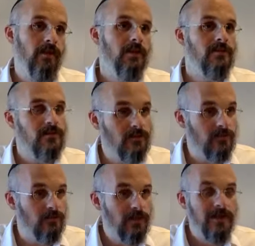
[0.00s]
Because
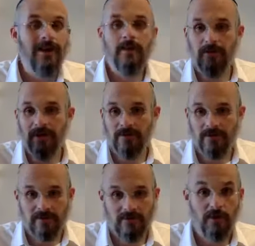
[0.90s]
you and the prime
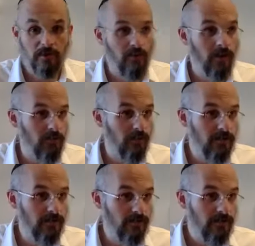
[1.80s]
minister are far
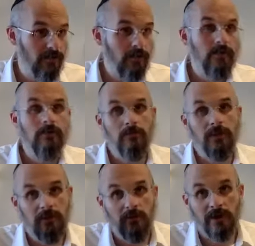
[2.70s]
apart,
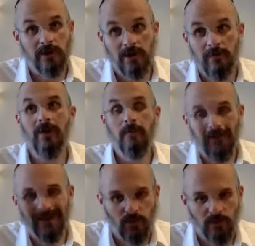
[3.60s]
but you and Hashem are
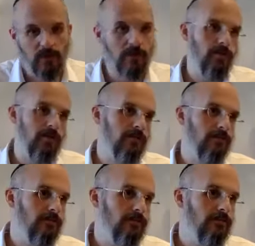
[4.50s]
much more far apart.
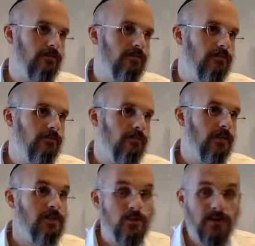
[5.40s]

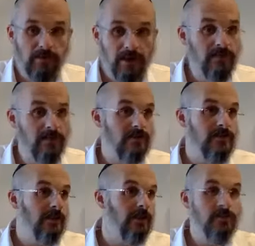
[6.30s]
Because you and the prime minister is
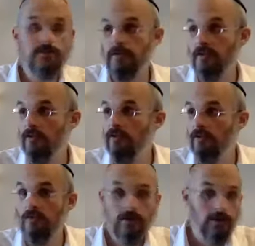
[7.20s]
like the difference between
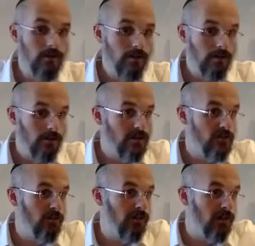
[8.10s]
you
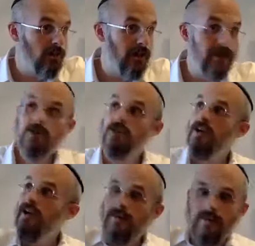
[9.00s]
scribbling on the page
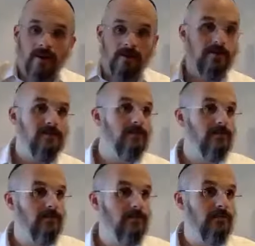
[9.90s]
and the artist.
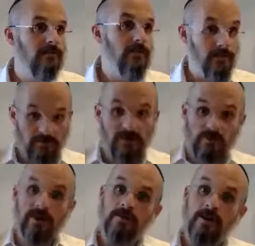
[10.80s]
He's a much
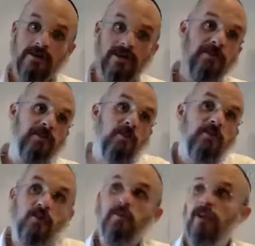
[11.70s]
greater artist, but you're both
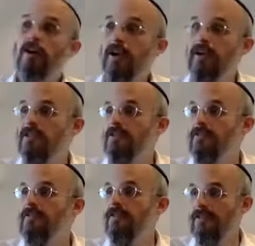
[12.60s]
scribbling on pages.
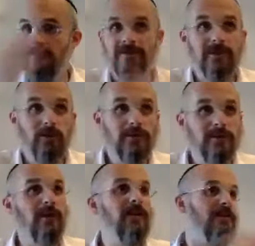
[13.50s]
You're not doing so
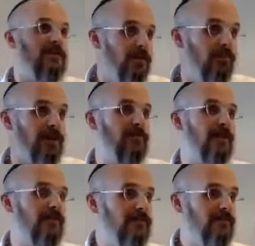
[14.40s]
well, and he's doing much
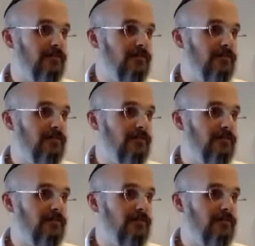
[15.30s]
better.